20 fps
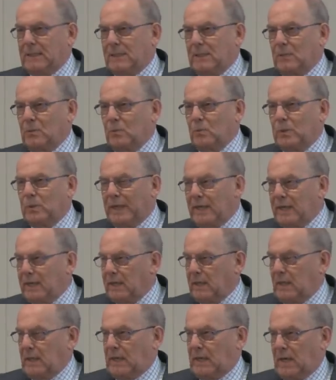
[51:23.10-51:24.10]
weak
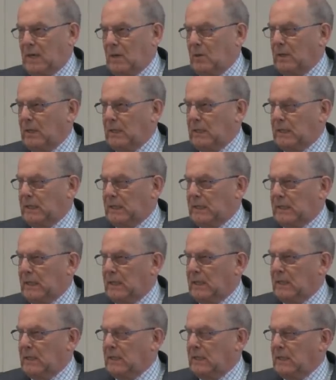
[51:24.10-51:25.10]
and cowardly
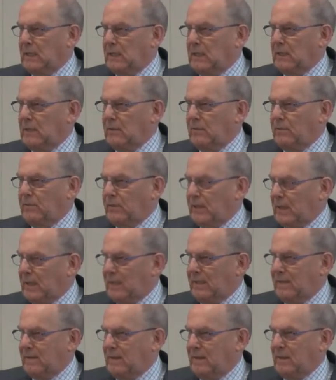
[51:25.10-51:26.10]
and
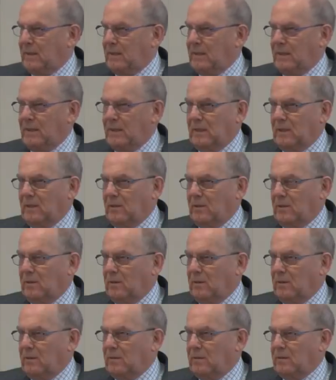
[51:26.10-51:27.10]
frightened and
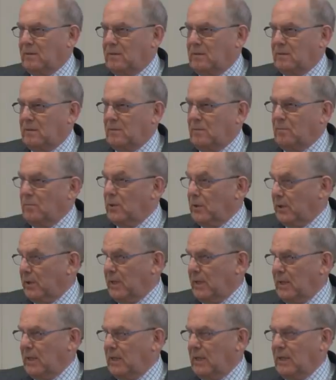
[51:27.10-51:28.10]

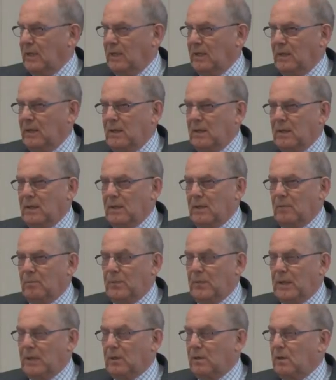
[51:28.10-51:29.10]
running,
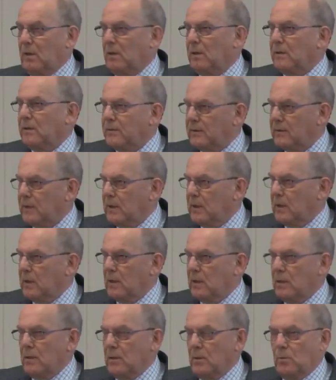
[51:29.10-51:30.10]
because
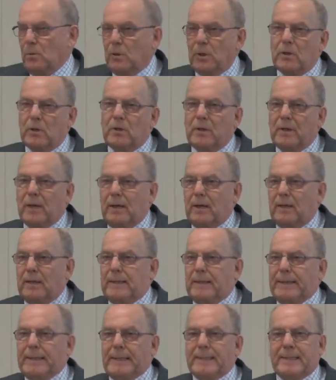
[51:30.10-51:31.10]
the world
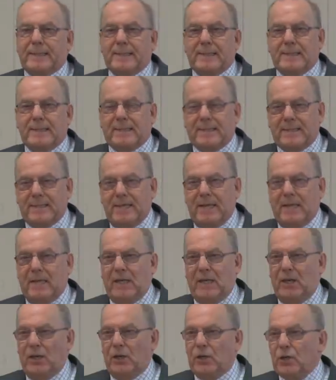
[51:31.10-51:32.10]
needs to
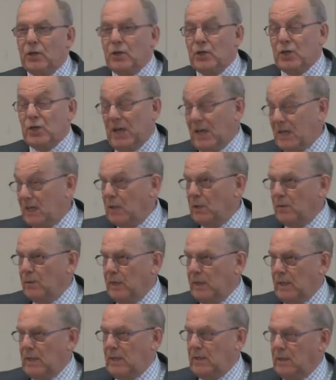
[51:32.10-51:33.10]
see
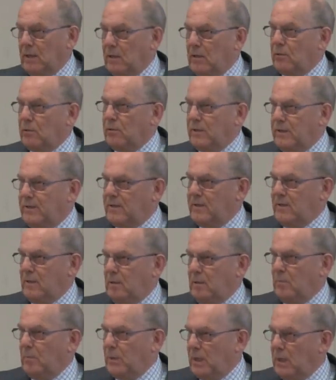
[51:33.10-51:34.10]
genuine
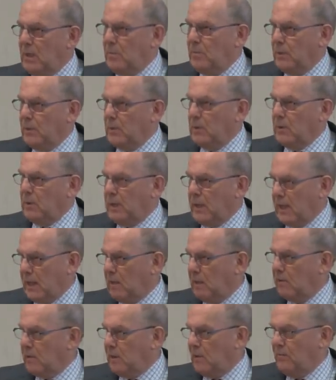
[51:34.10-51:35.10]
Christian people and
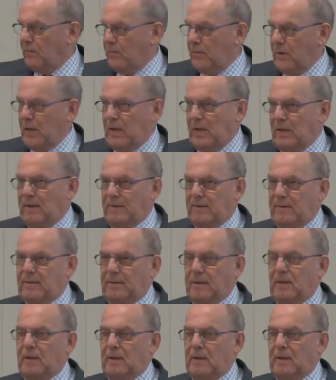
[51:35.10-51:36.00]
how they face